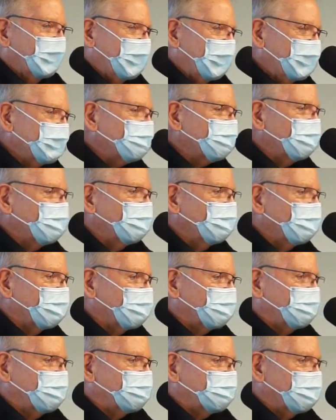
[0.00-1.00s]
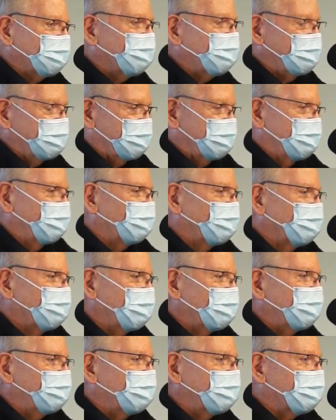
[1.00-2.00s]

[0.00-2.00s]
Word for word: As we look at some of the other money